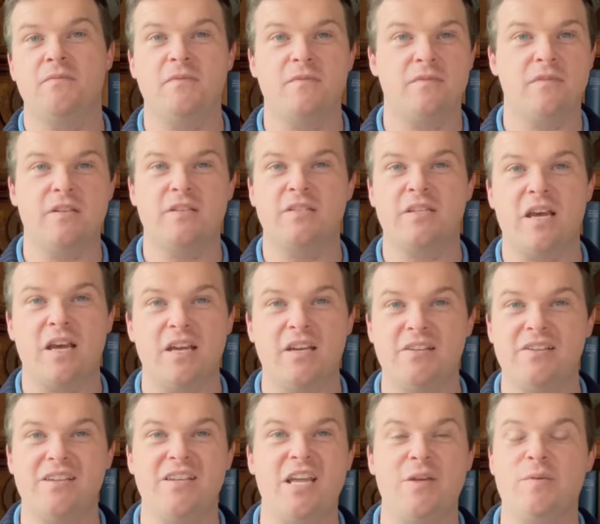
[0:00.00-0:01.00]

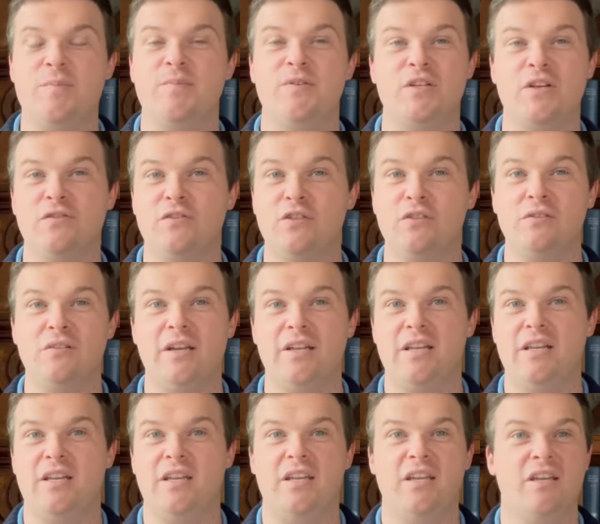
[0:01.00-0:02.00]
decided to name him Shovel, and
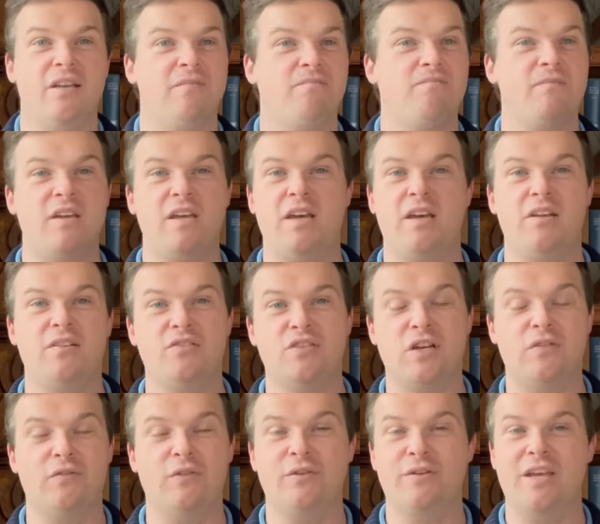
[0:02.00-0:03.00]
he and
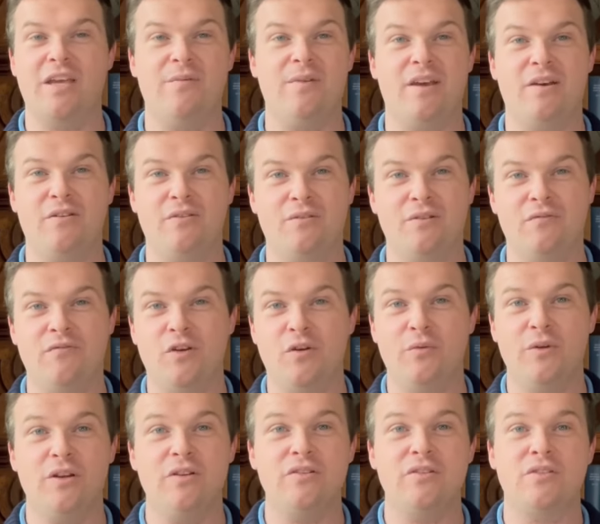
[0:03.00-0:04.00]
Shovel came out of
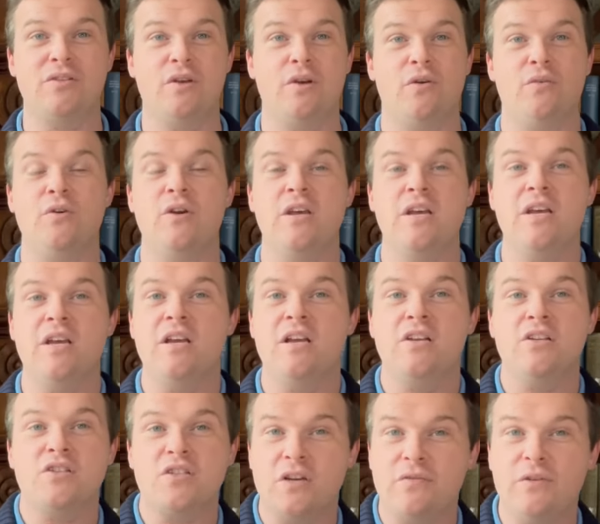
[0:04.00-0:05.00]
nowhere. So
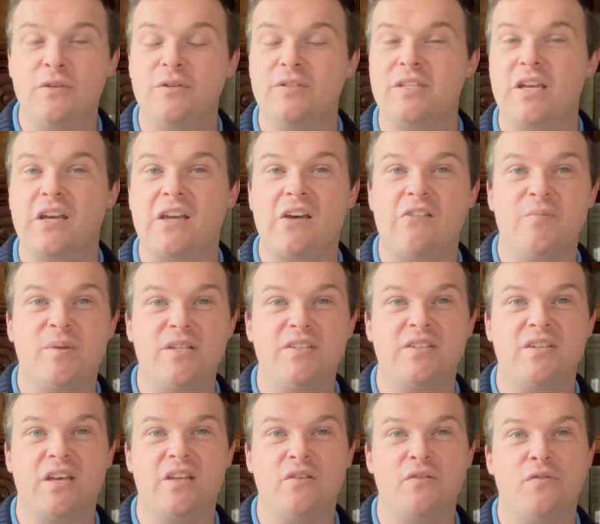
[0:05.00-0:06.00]
Shovel and Zach have been
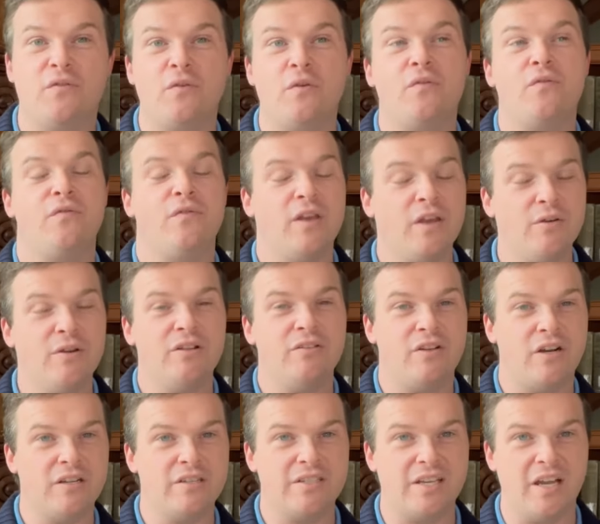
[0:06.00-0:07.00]
together for a very
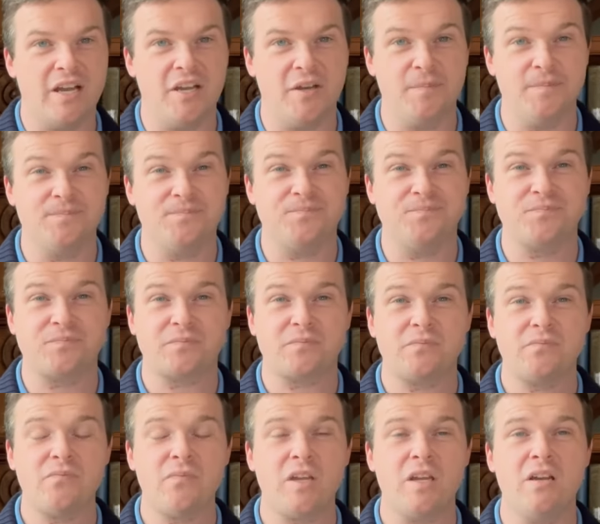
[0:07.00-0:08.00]
long time.
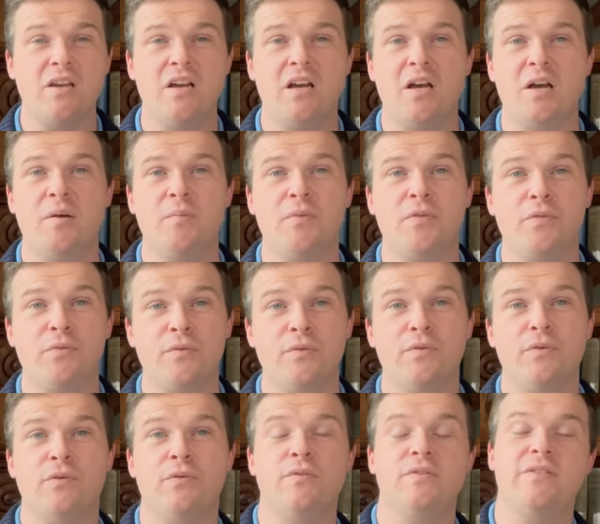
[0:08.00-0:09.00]
Um,
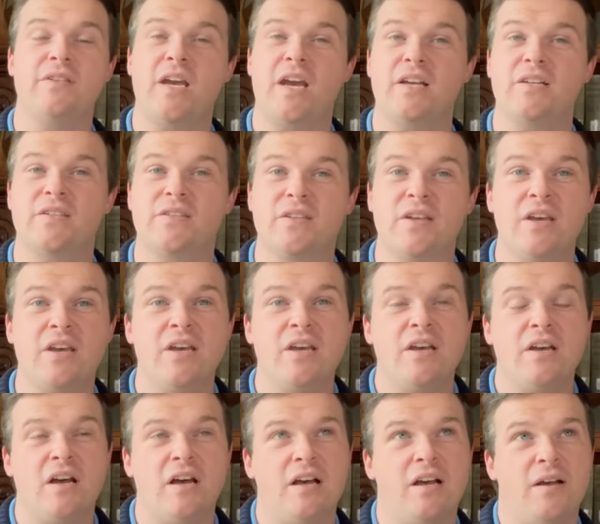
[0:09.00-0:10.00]
through Zach's
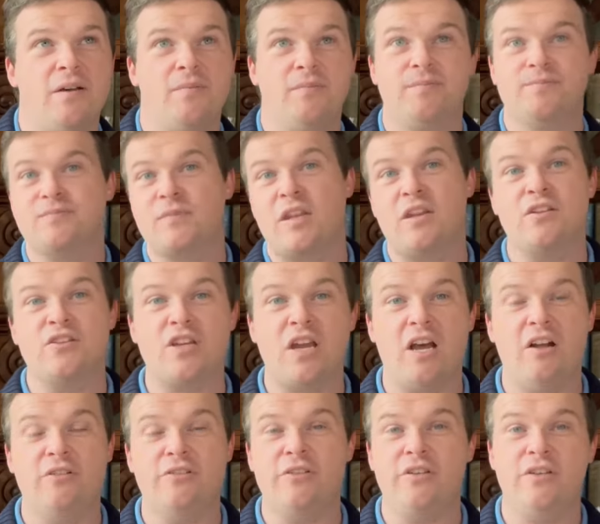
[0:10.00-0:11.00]
um,
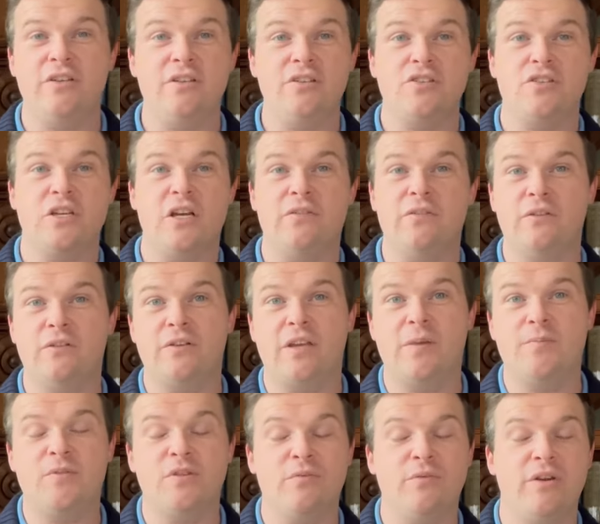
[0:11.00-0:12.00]
childhood, Shovel
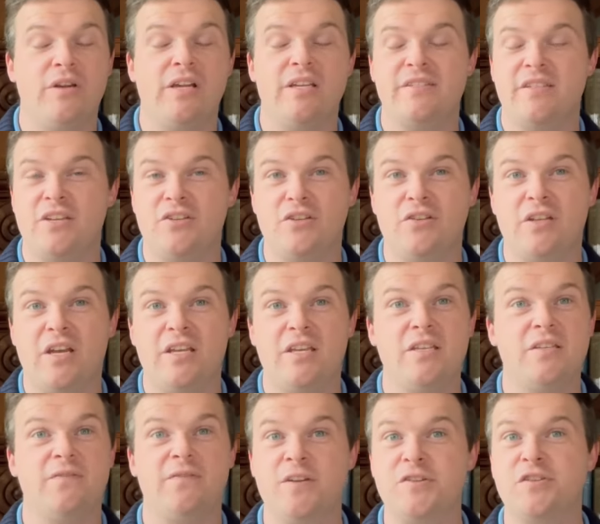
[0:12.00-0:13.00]
came to the realization that
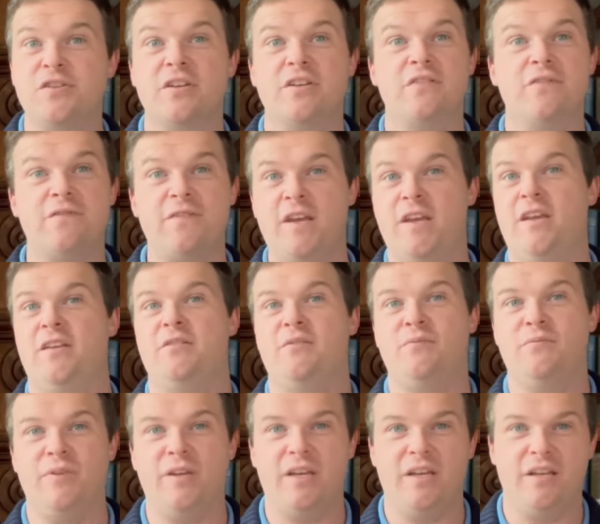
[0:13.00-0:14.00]
he's eventually going to fade
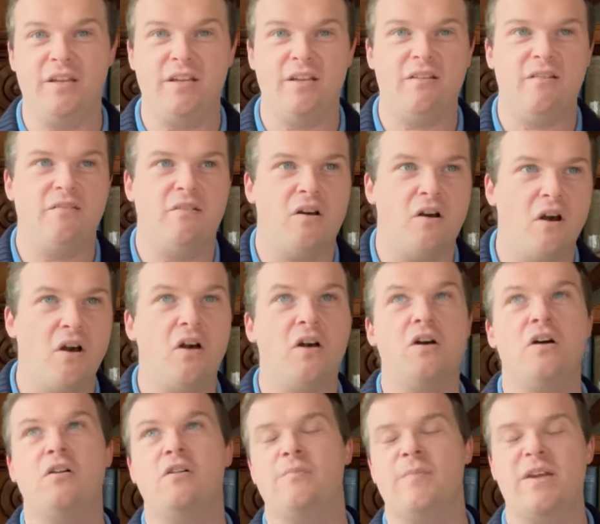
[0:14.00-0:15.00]
when
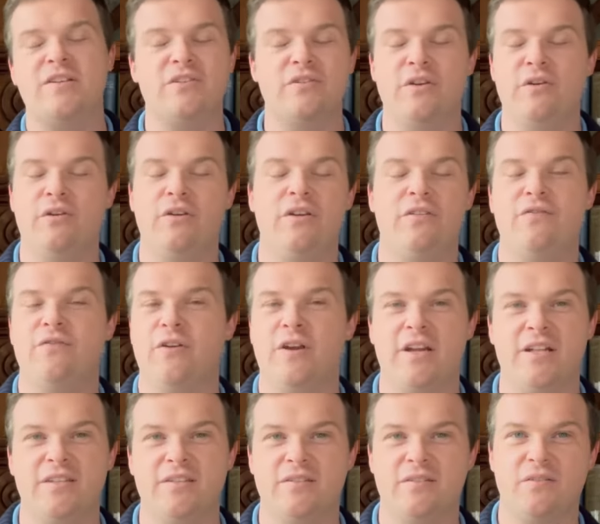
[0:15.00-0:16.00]
all imaginary
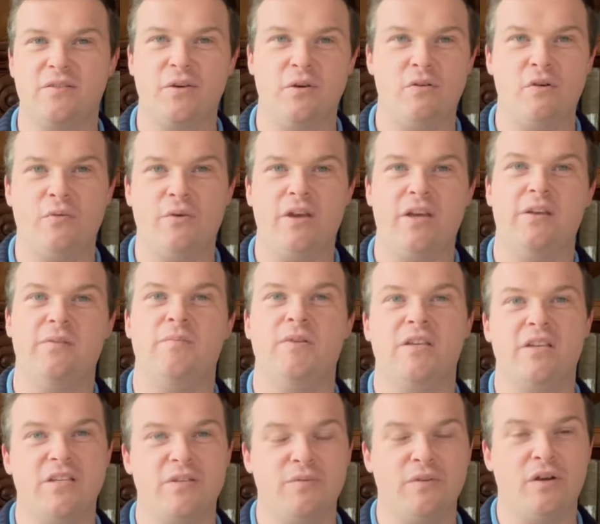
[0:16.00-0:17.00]
friends go away
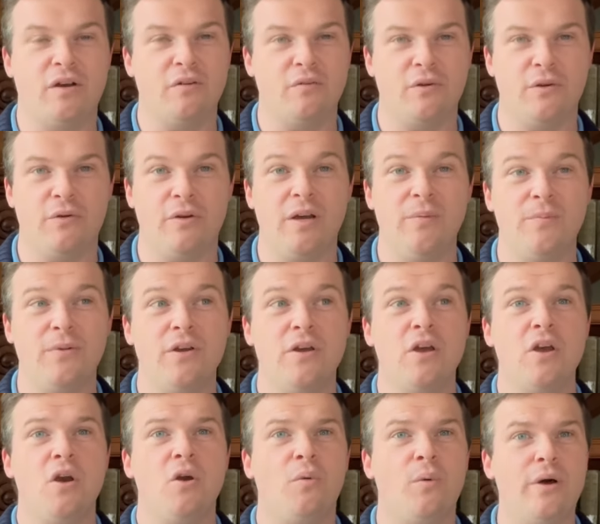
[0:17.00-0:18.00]
because we all grow up.
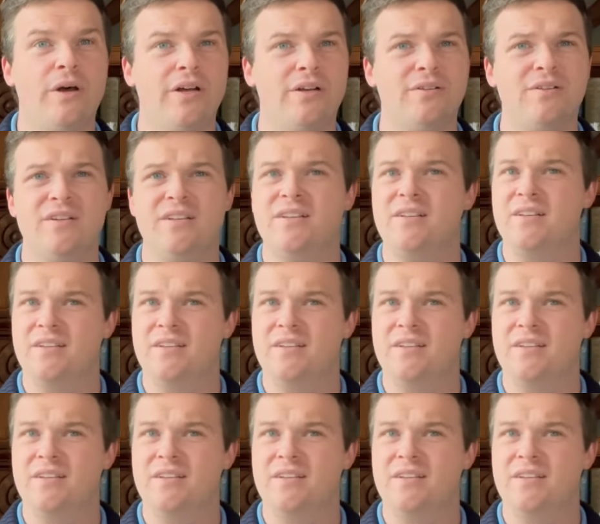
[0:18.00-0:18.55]
Well,